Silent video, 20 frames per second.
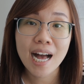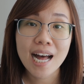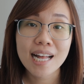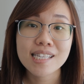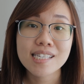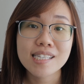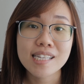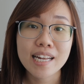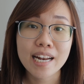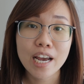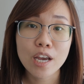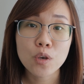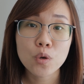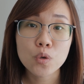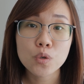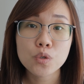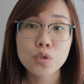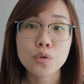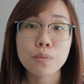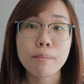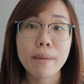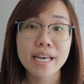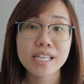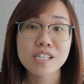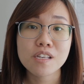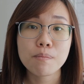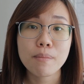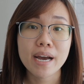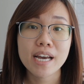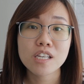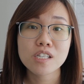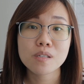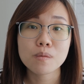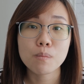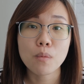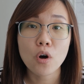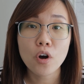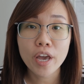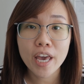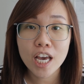cards that I use to maximize
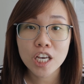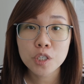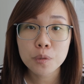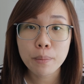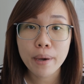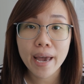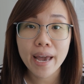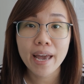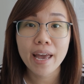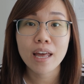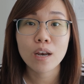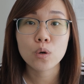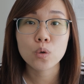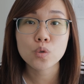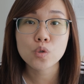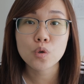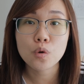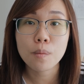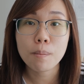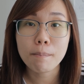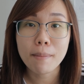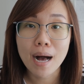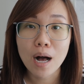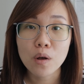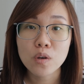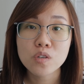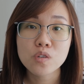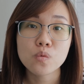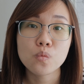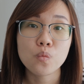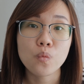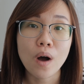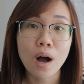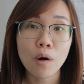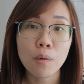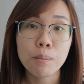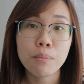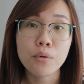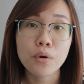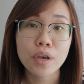more cashback and also miles
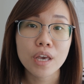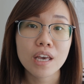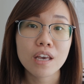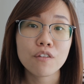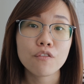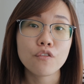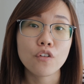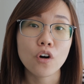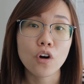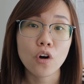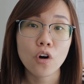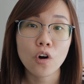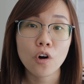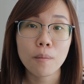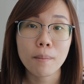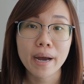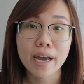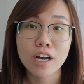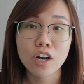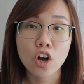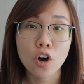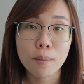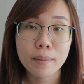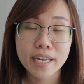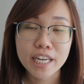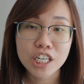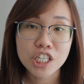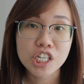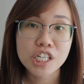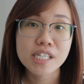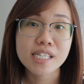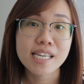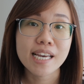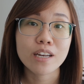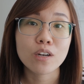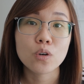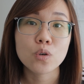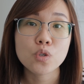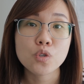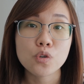while booking for all my accommodations
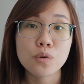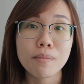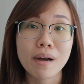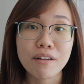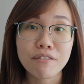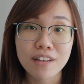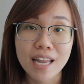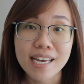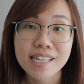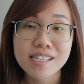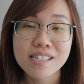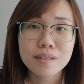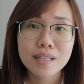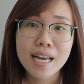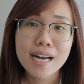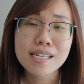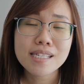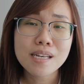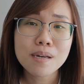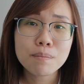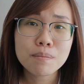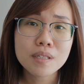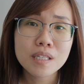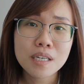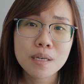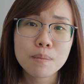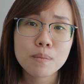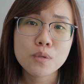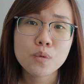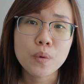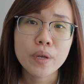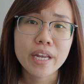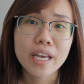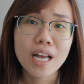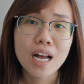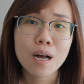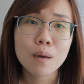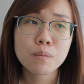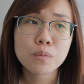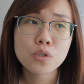and also my flights. There are some tips when
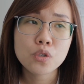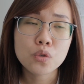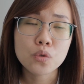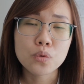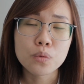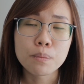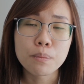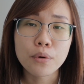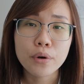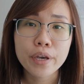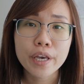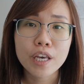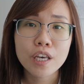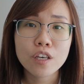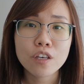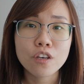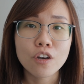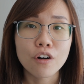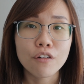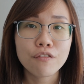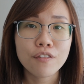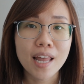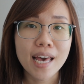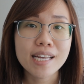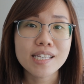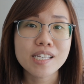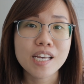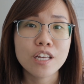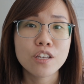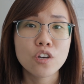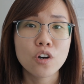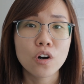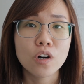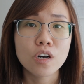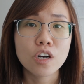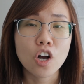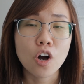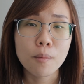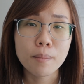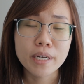it comes to booking your flights and your
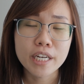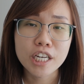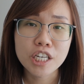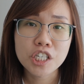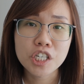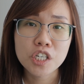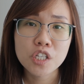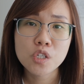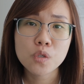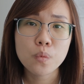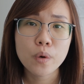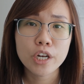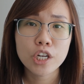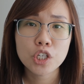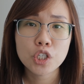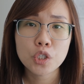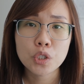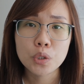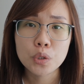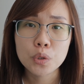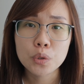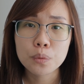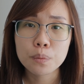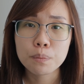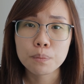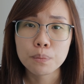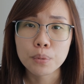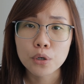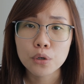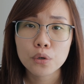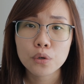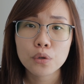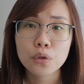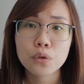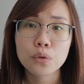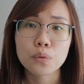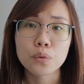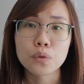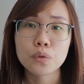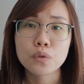accommodations, whether should you book
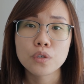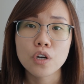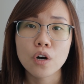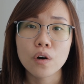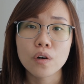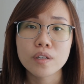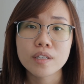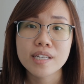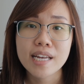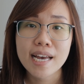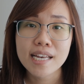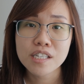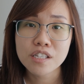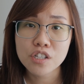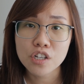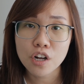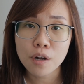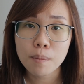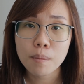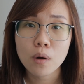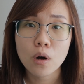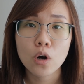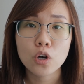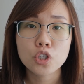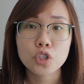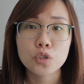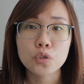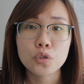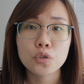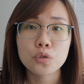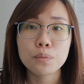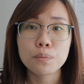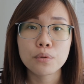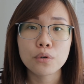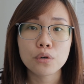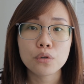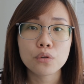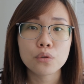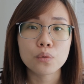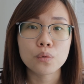through your desktop or should you
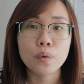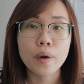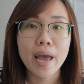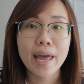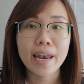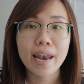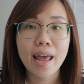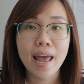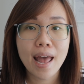book through an